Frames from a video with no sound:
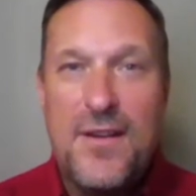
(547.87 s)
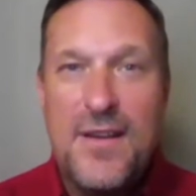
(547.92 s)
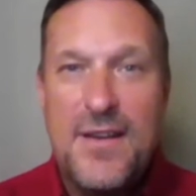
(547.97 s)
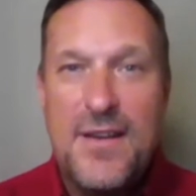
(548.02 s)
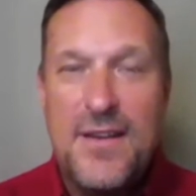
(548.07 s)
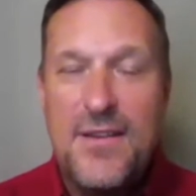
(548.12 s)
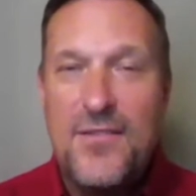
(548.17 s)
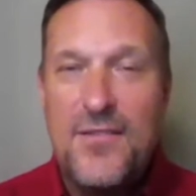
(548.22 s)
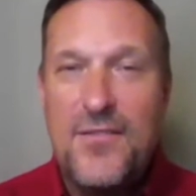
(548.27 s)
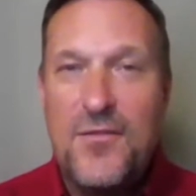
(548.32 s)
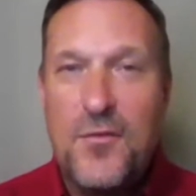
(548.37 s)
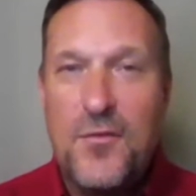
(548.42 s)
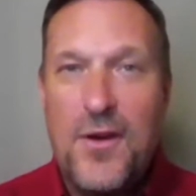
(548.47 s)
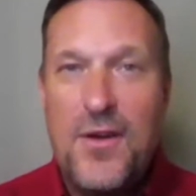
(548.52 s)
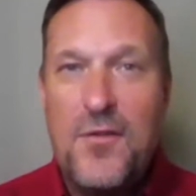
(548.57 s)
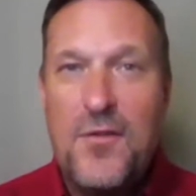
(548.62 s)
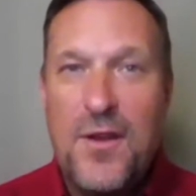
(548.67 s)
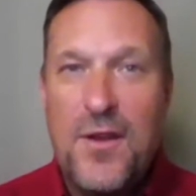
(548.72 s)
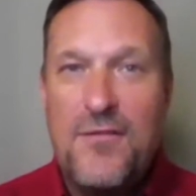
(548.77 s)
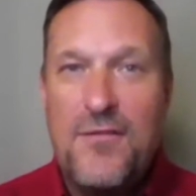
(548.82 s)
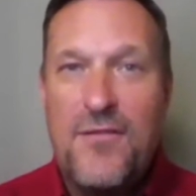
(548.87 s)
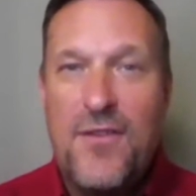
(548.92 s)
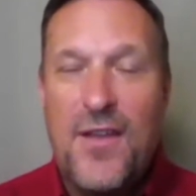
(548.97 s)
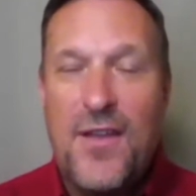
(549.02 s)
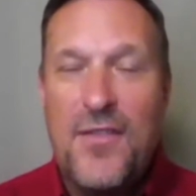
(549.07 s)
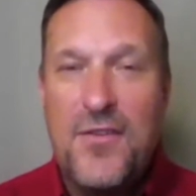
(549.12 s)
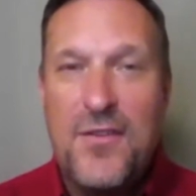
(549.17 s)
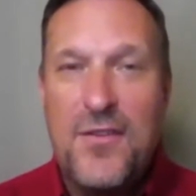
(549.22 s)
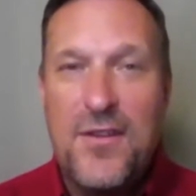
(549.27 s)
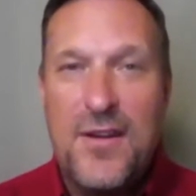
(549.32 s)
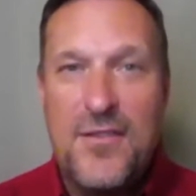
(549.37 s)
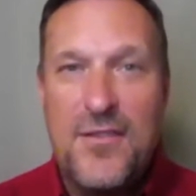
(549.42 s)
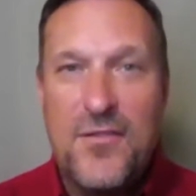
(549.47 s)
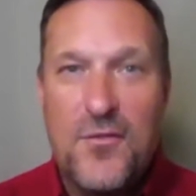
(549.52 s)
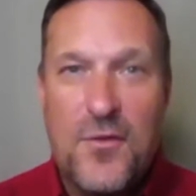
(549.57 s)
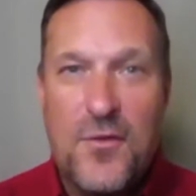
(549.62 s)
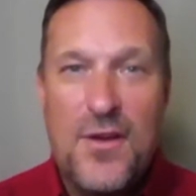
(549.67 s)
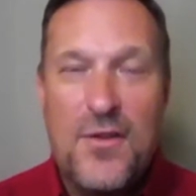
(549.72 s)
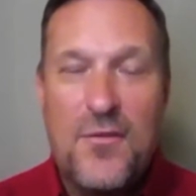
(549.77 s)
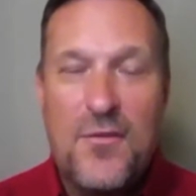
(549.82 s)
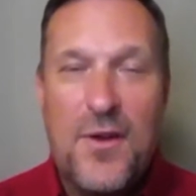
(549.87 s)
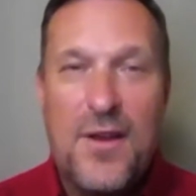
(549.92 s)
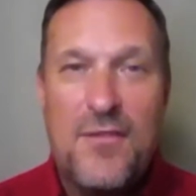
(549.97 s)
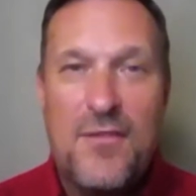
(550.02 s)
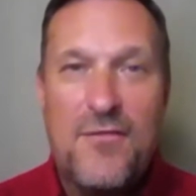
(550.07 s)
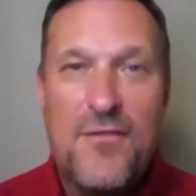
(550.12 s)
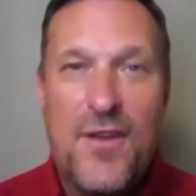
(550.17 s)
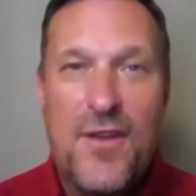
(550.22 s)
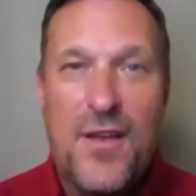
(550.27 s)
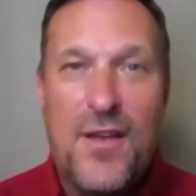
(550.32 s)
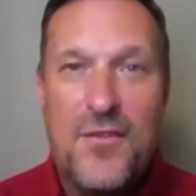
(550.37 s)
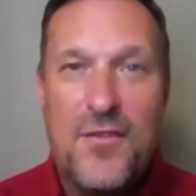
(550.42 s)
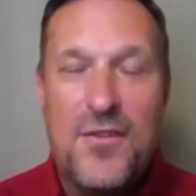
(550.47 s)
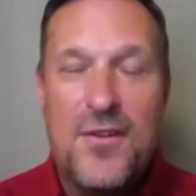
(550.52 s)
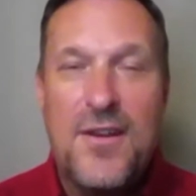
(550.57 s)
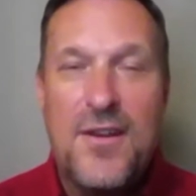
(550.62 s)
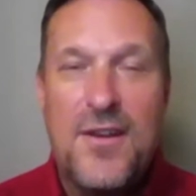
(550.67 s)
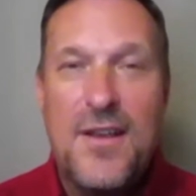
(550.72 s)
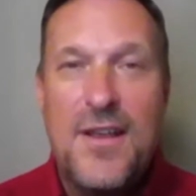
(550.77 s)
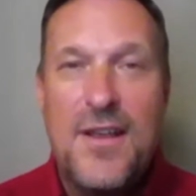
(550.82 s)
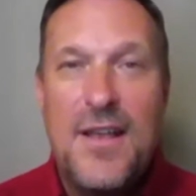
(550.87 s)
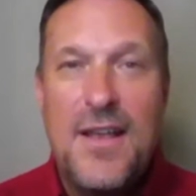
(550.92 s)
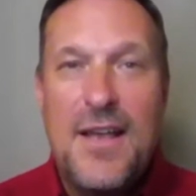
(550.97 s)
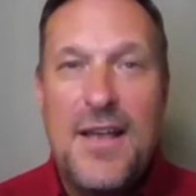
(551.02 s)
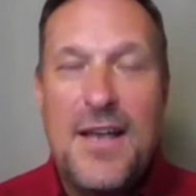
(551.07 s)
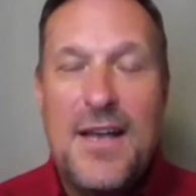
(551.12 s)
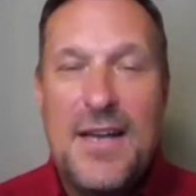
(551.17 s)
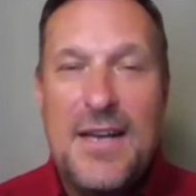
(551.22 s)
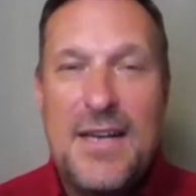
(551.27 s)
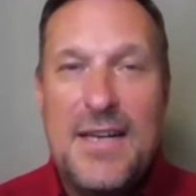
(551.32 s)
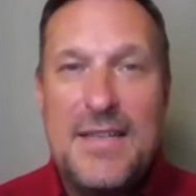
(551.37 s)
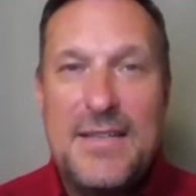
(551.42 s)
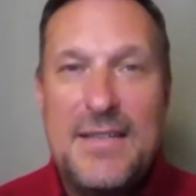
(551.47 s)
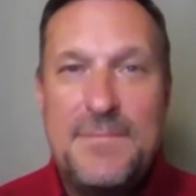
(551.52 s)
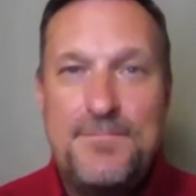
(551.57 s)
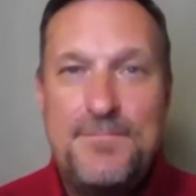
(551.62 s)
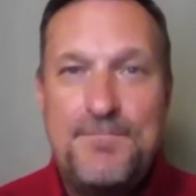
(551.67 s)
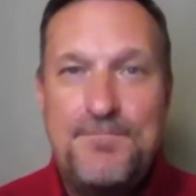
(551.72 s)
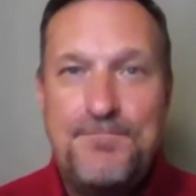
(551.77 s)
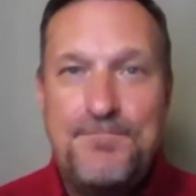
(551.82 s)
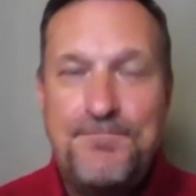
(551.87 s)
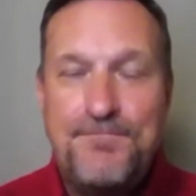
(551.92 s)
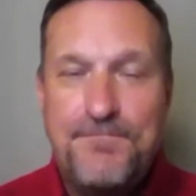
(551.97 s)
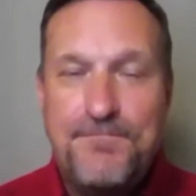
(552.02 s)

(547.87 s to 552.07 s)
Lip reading: his great-grandfather and his great-grandfather, and